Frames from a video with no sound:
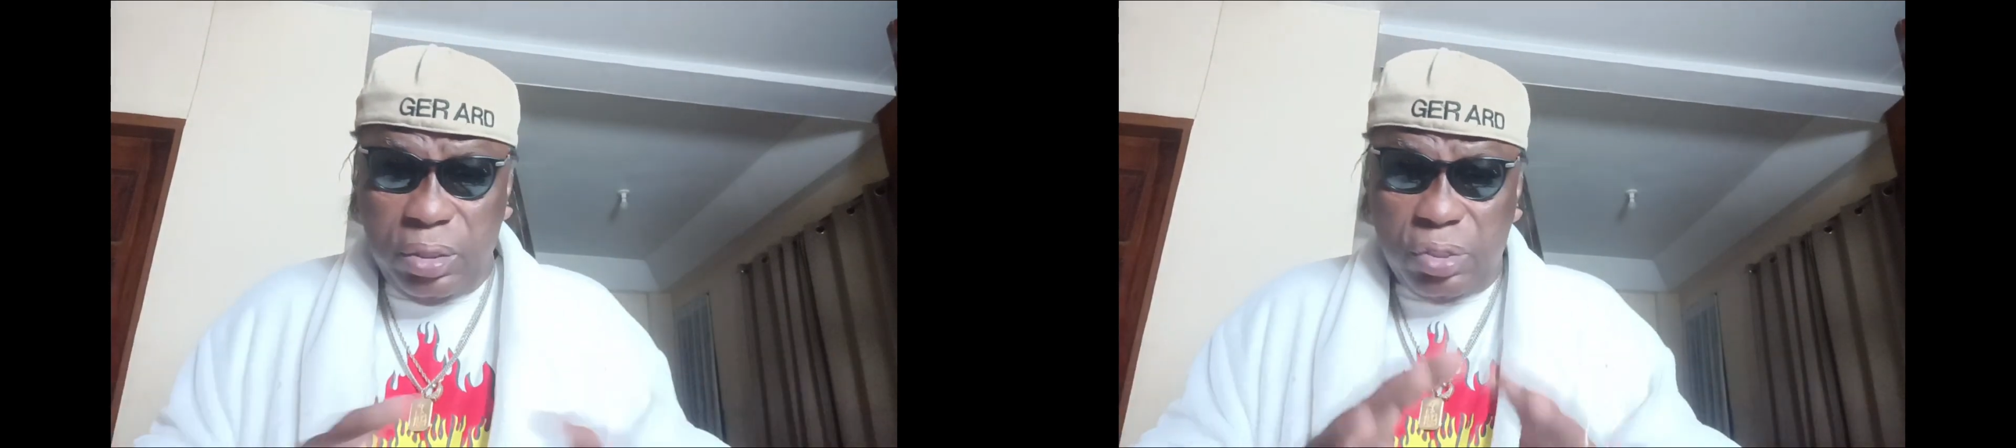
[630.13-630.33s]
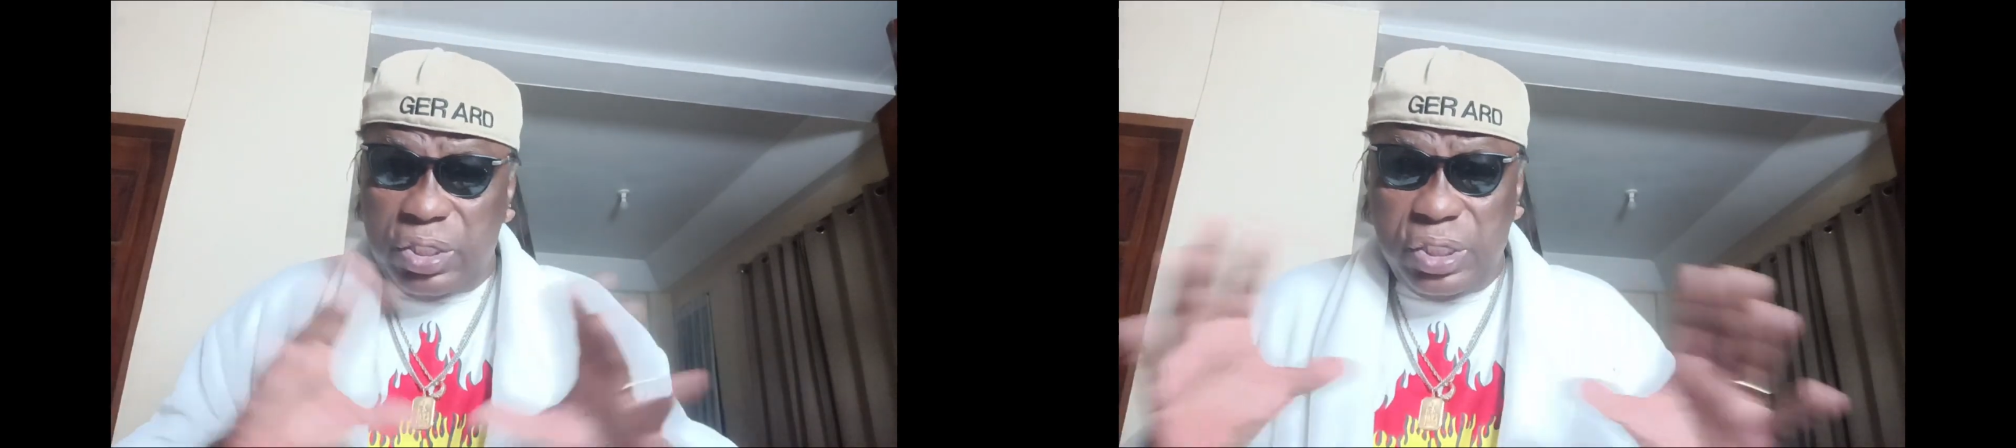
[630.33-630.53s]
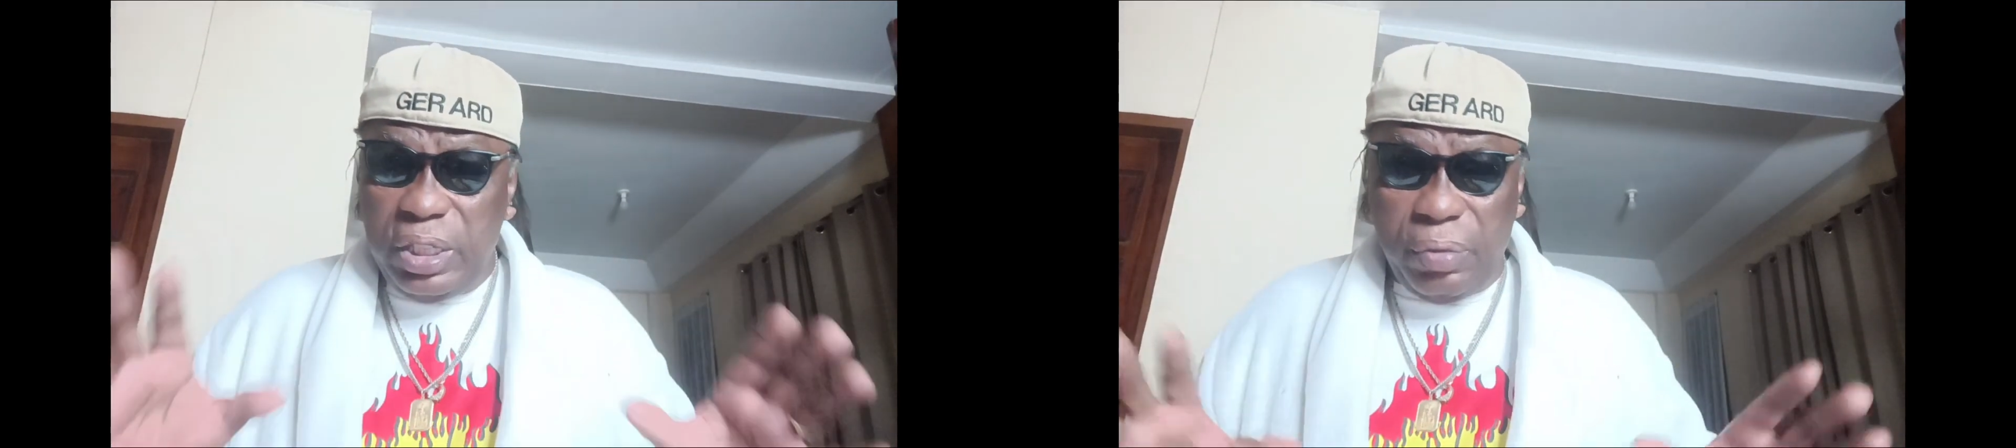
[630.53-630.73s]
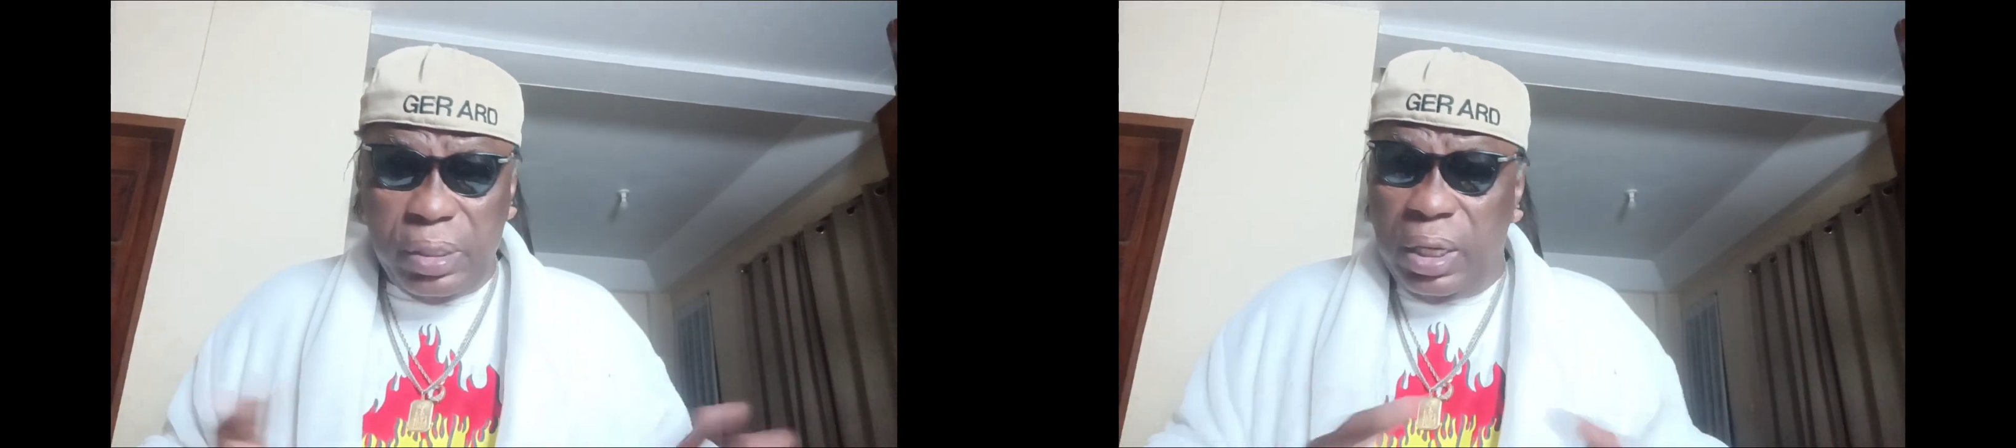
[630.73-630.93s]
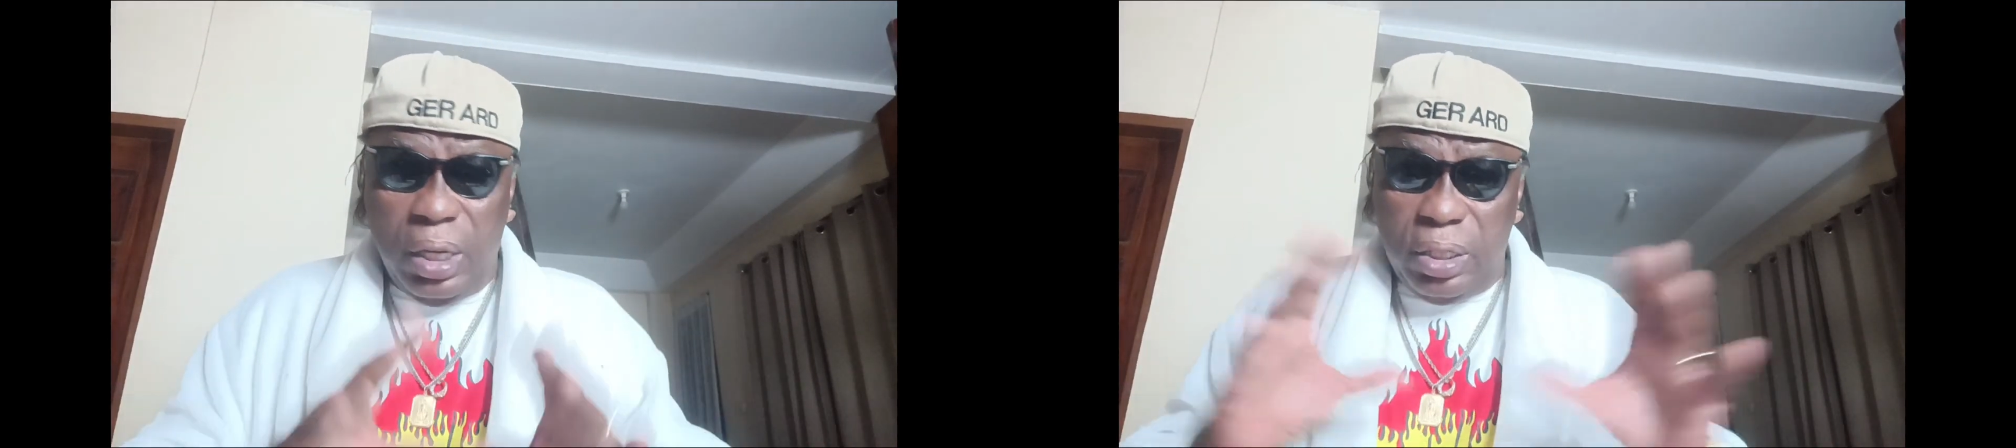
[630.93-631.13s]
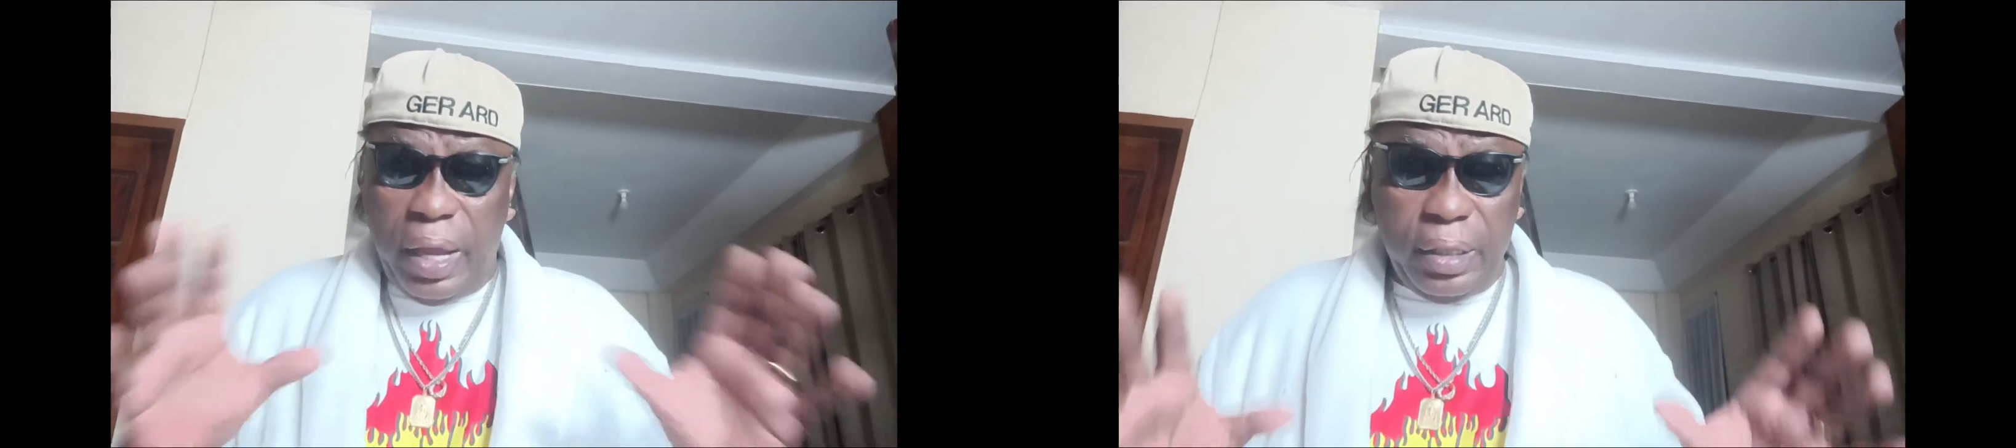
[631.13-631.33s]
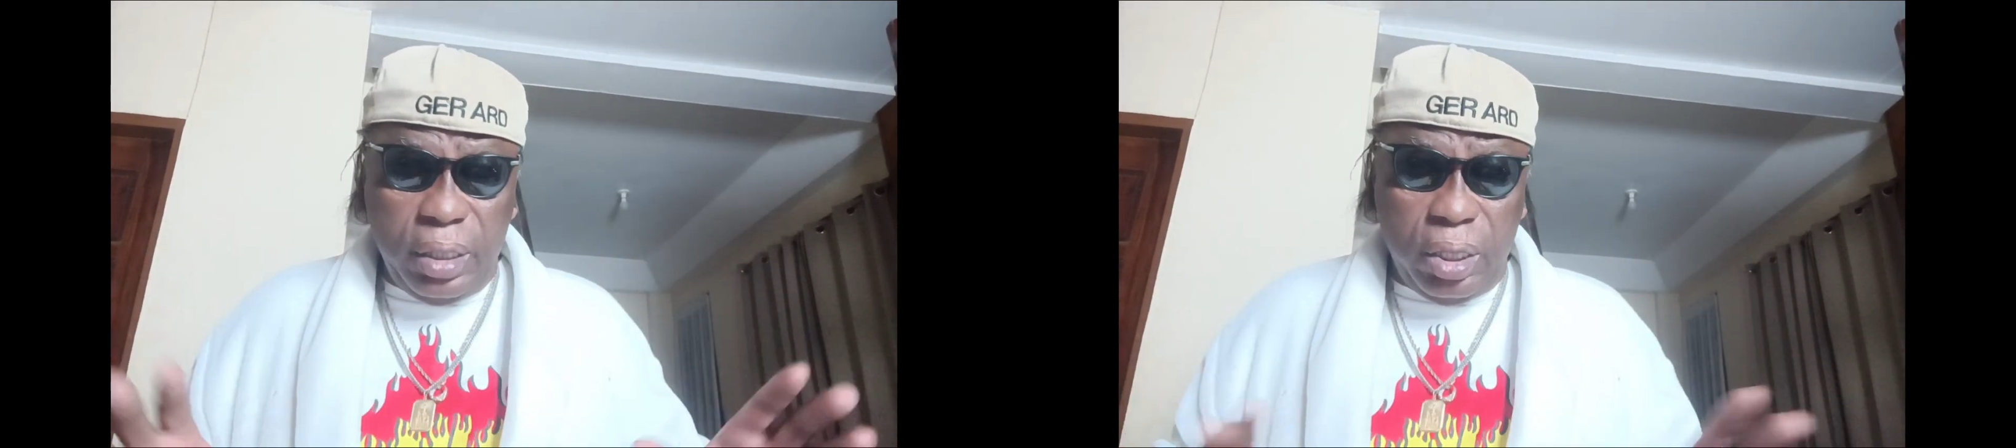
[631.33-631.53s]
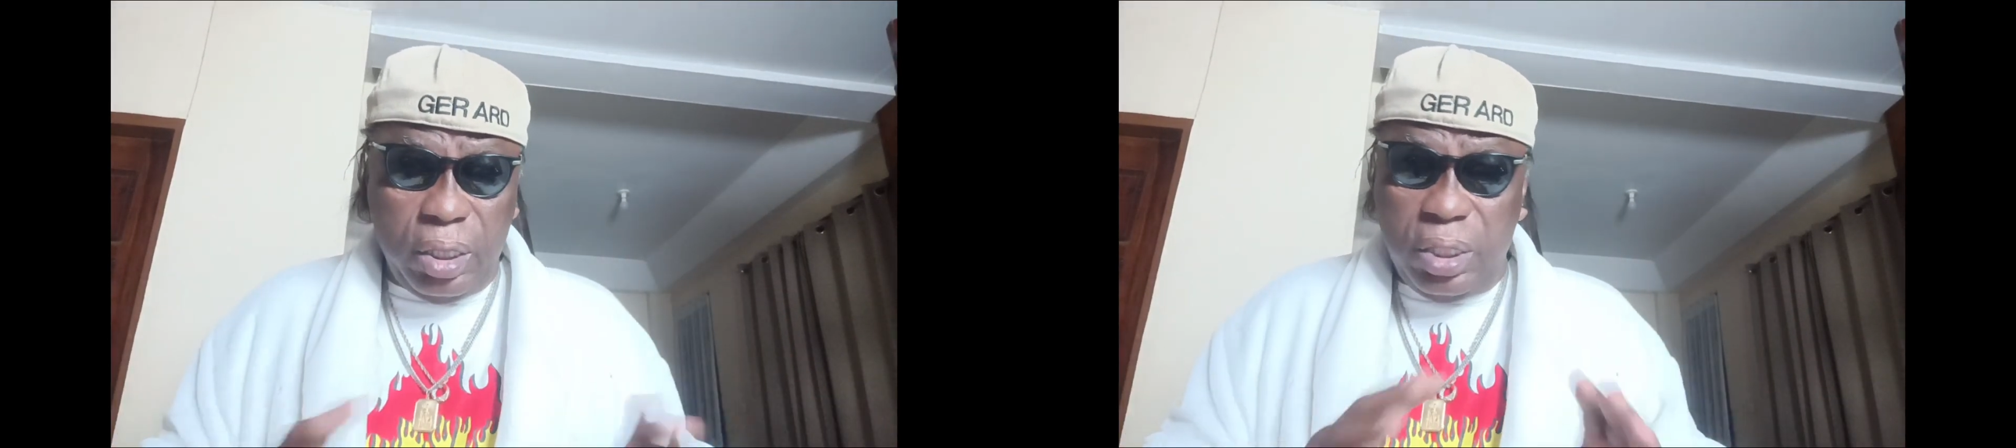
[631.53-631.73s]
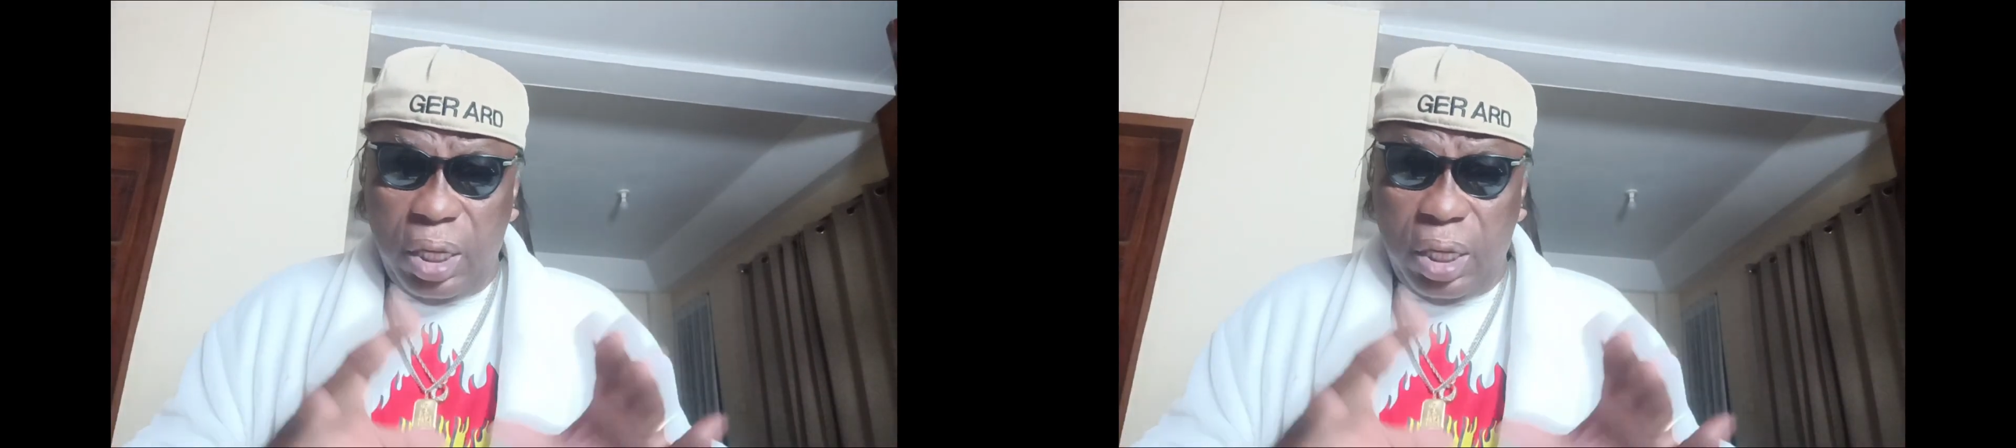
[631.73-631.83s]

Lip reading: secret, cabal